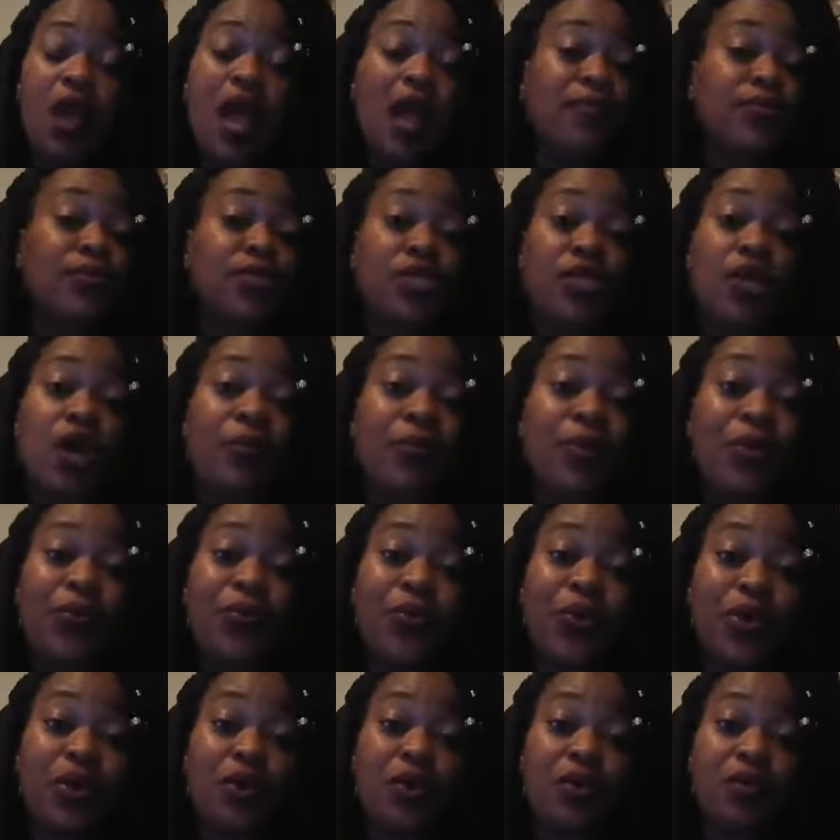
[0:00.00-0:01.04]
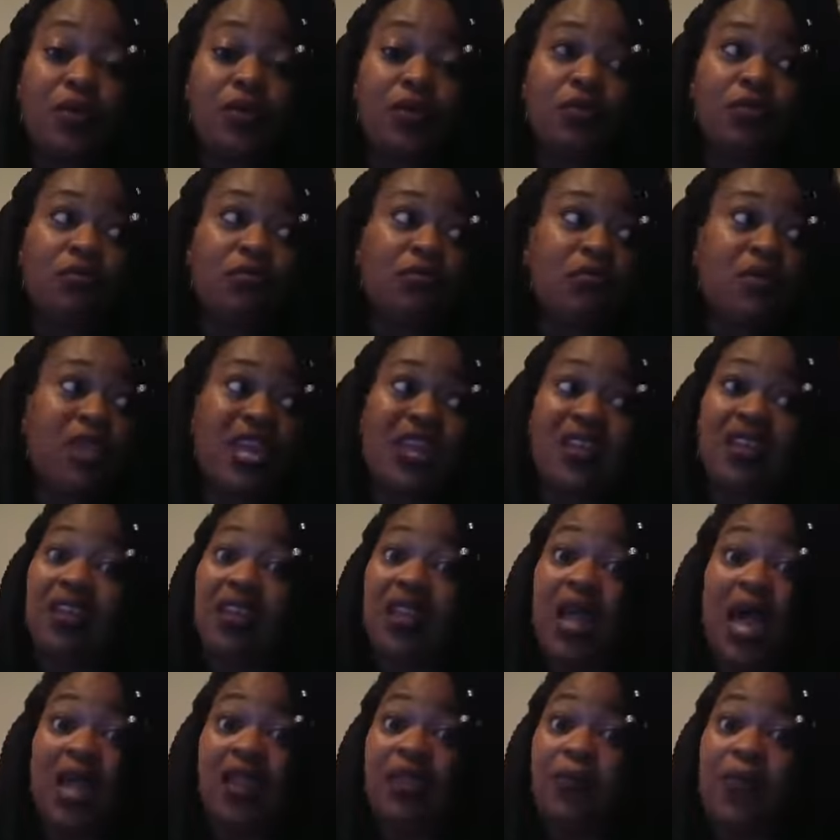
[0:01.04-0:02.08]
I'm just going to be real, and a
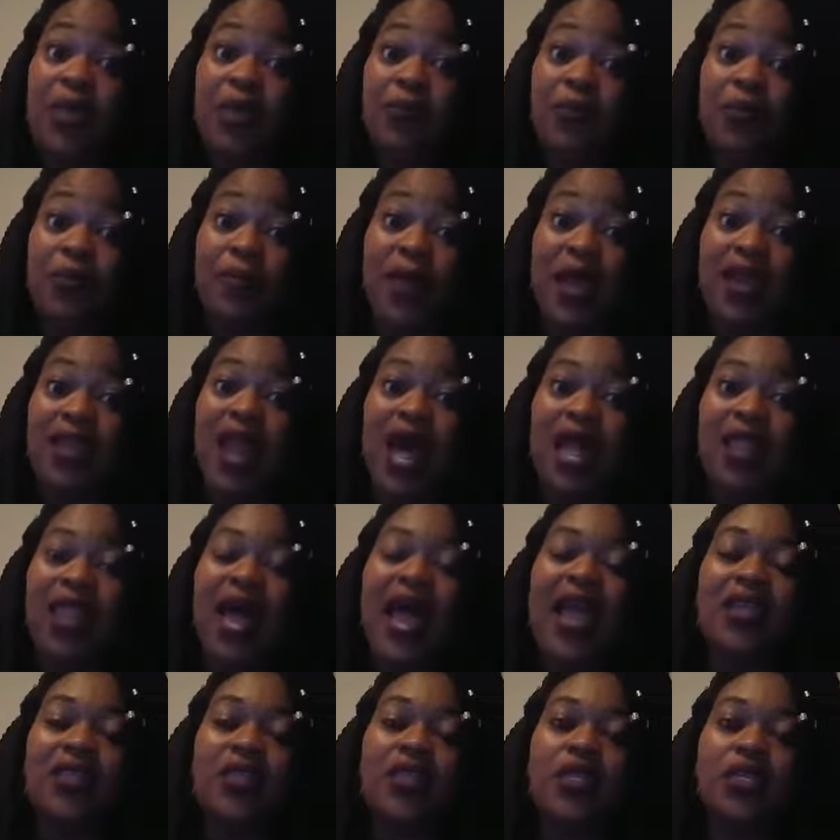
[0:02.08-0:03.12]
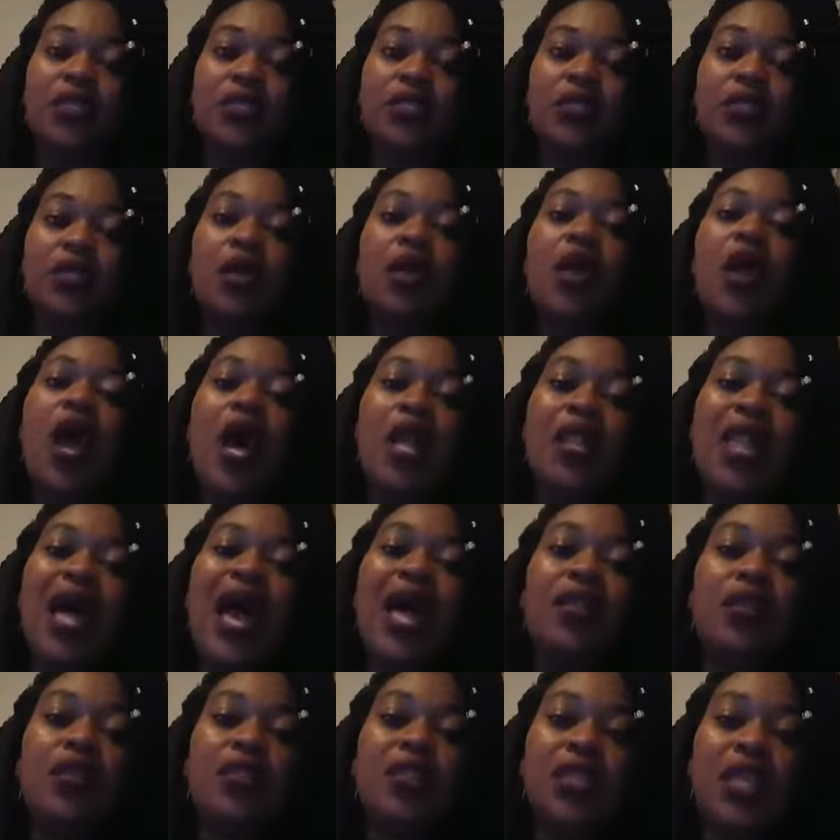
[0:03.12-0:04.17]
lot of people might not like this. A
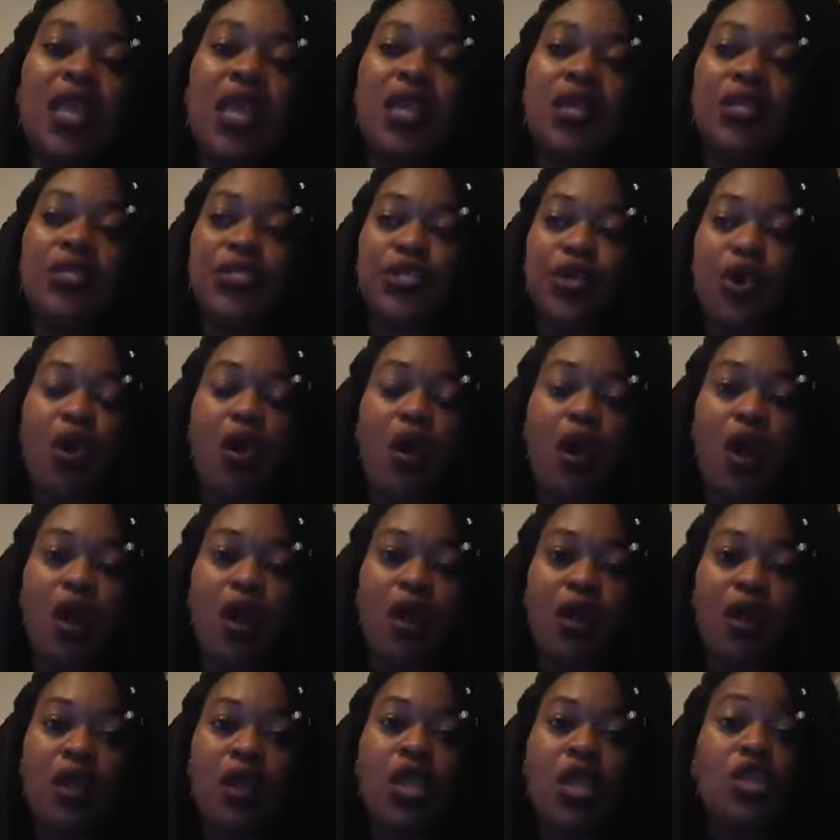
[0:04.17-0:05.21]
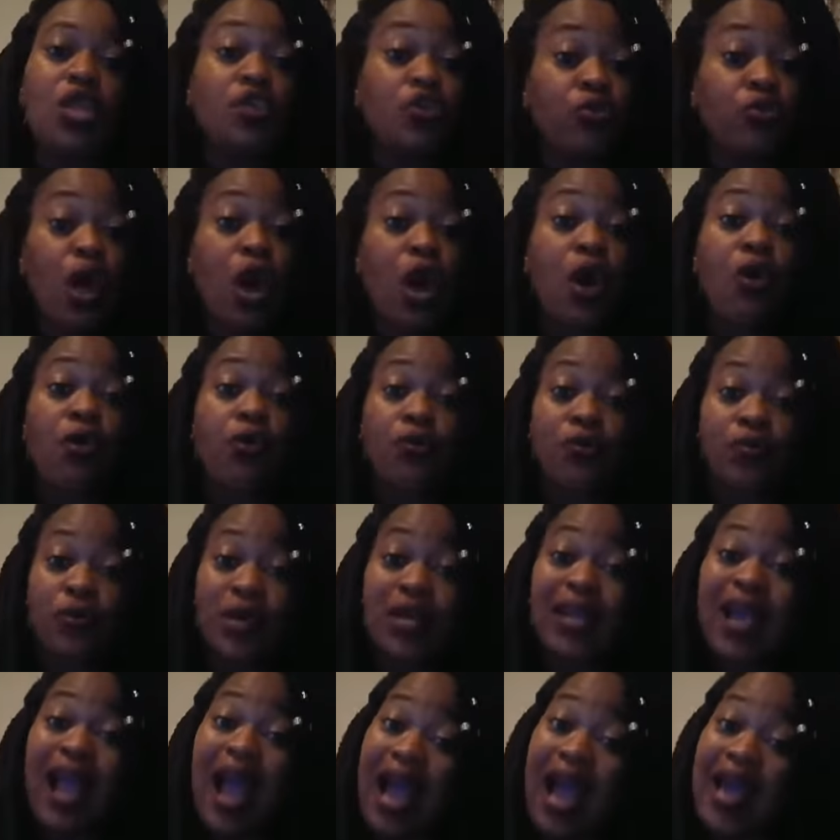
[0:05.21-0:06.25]
lot of things are, you know,
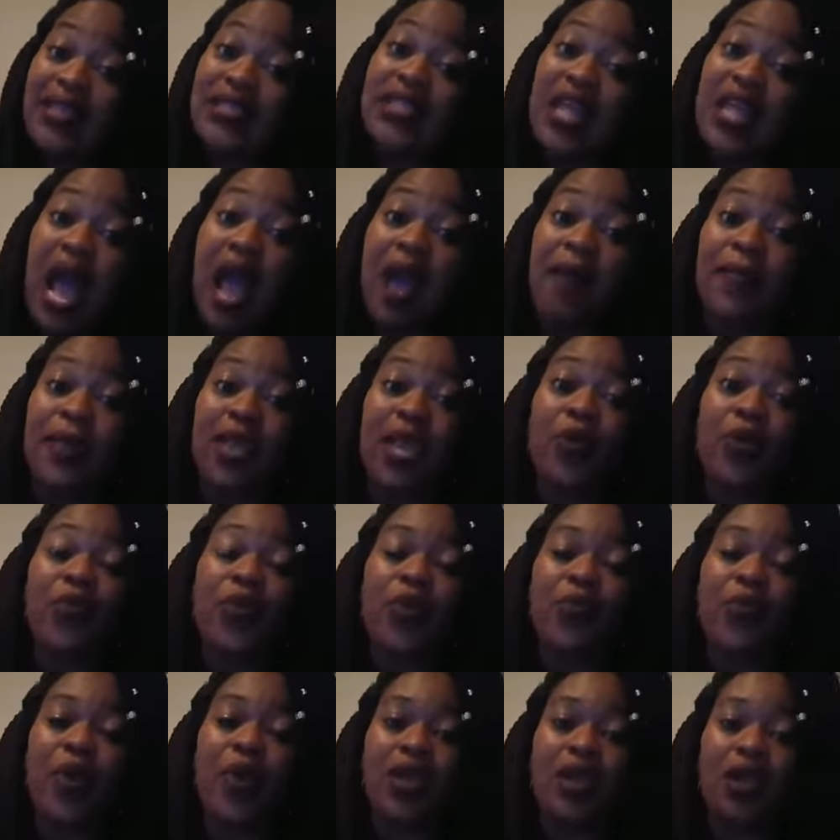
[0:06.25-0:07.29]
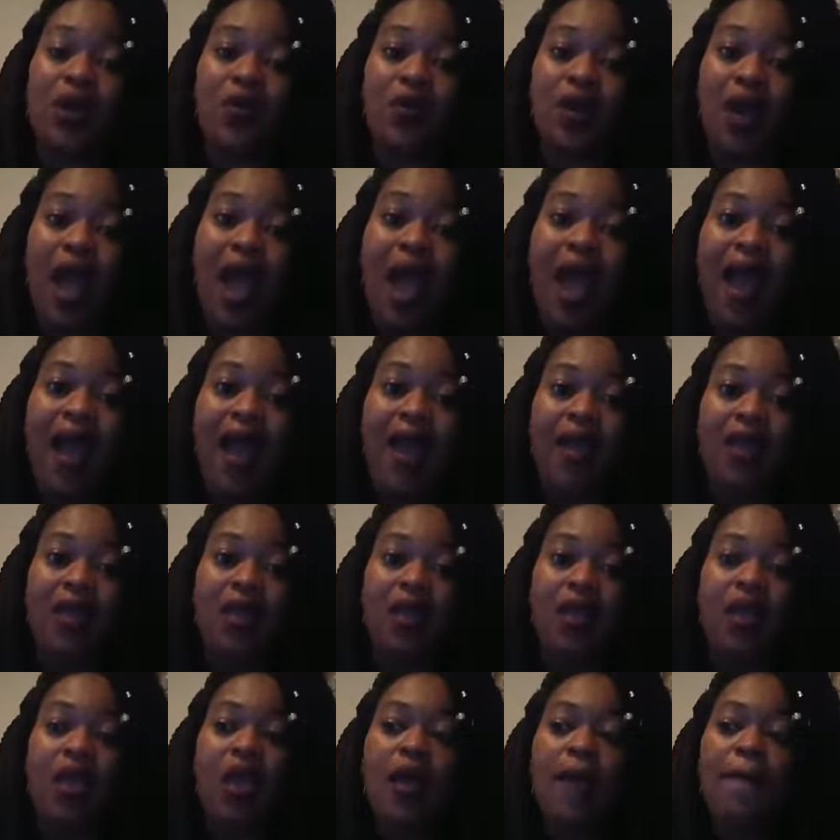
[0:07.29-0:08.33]
God's timing, and we wait on
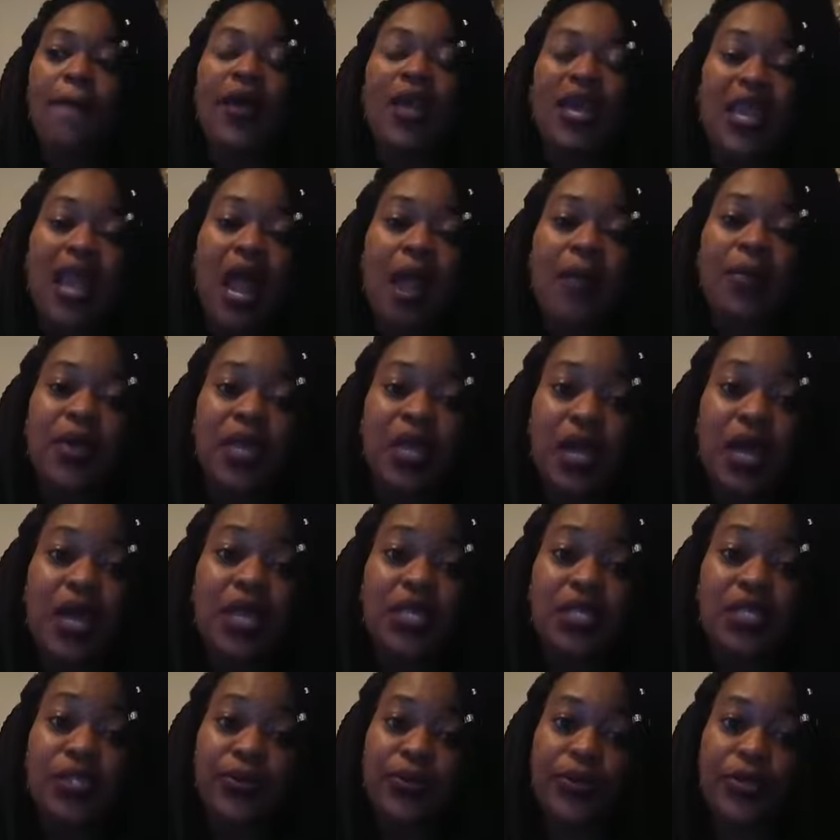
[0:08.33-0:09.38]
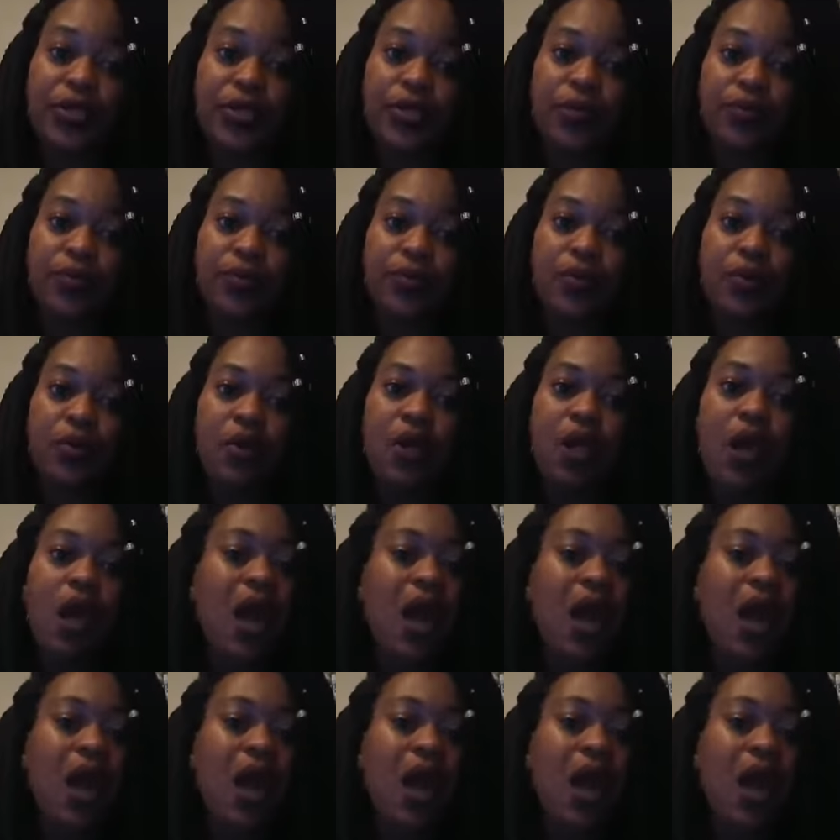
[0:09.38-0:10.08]
God. But can I be honest with you?